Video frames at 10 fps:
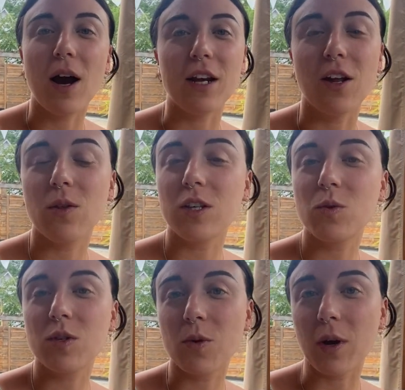I know this
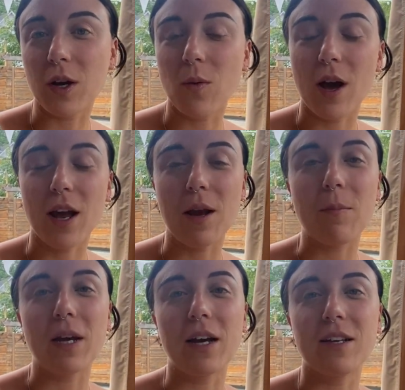was a quick one
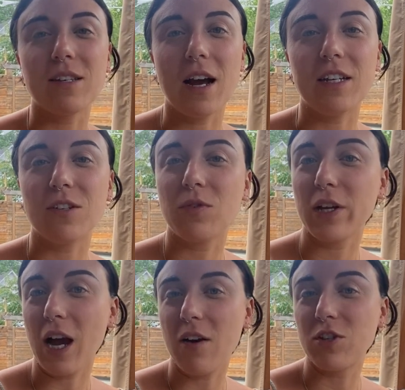because I didn't really
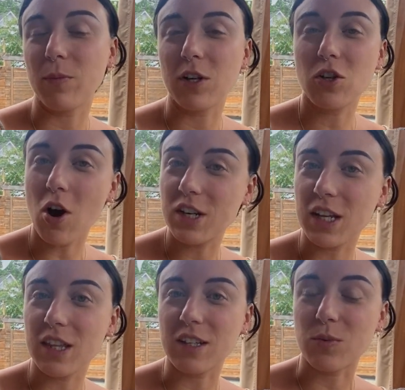have too much
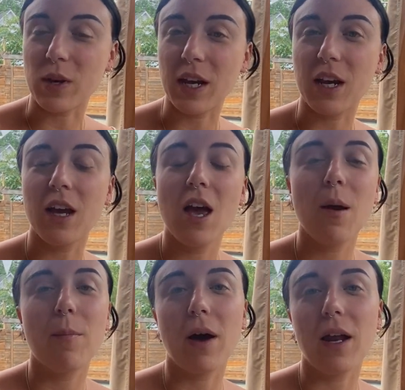content this week,
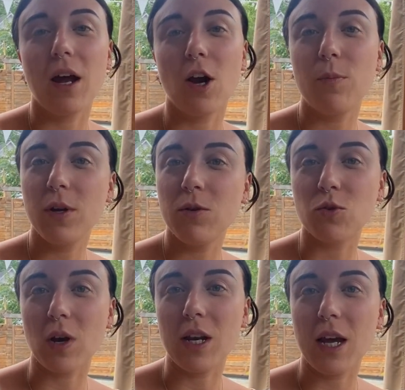but I hope you
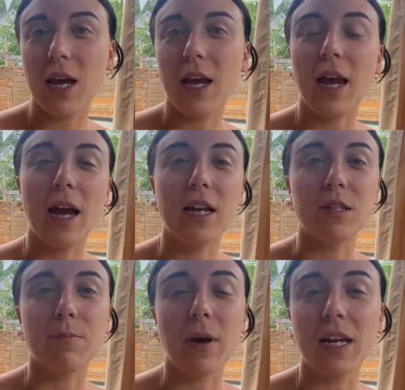enjoyed it and
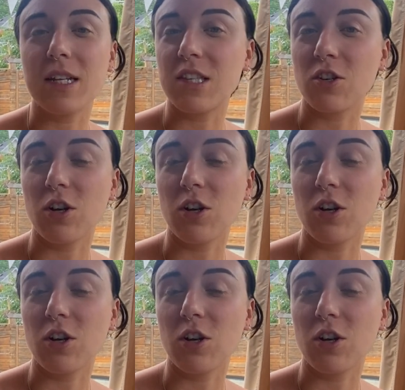might consider